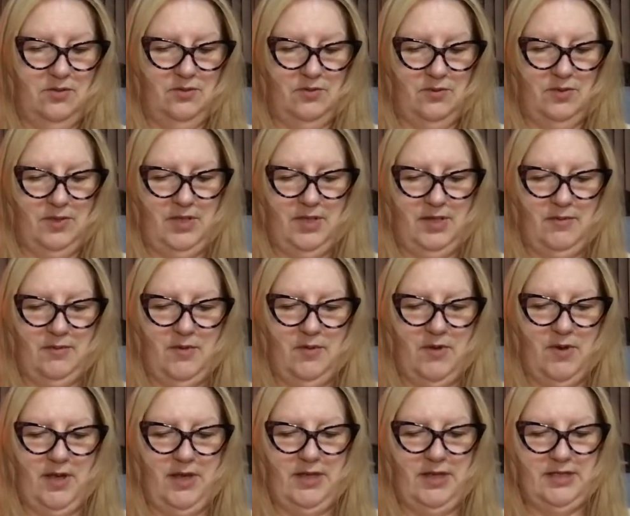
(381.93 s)
Wait a minute,
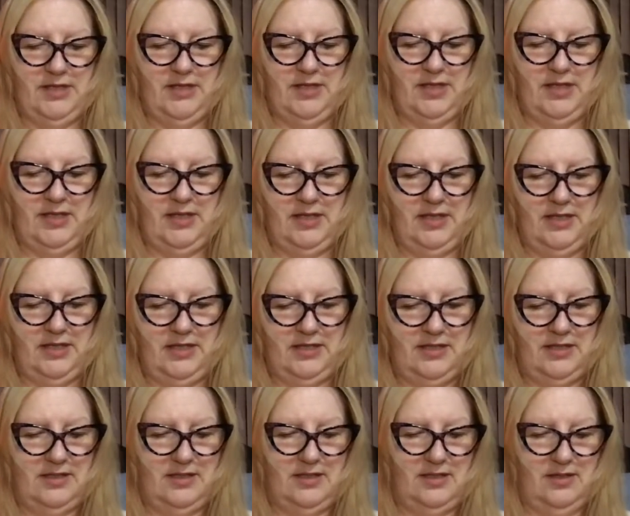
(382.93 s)
why is it like
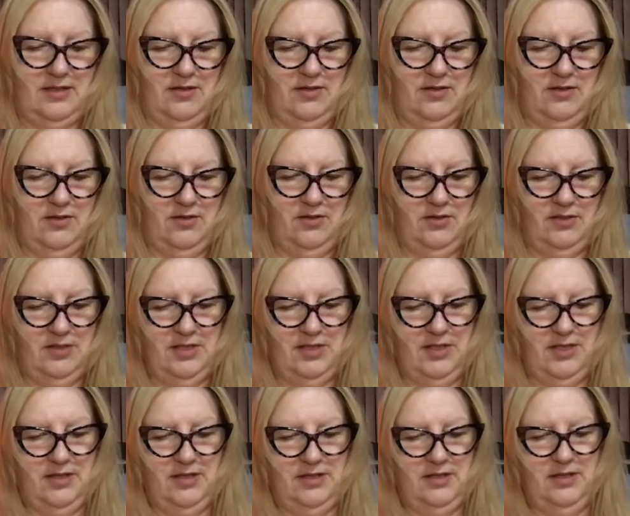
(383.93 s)
this? Hold
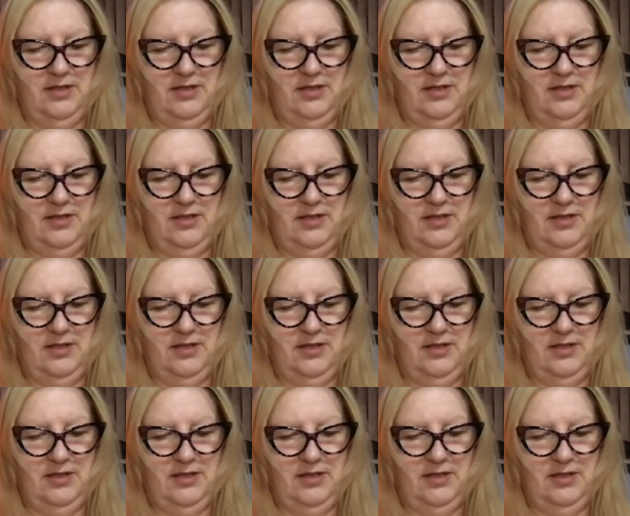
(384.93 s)
on.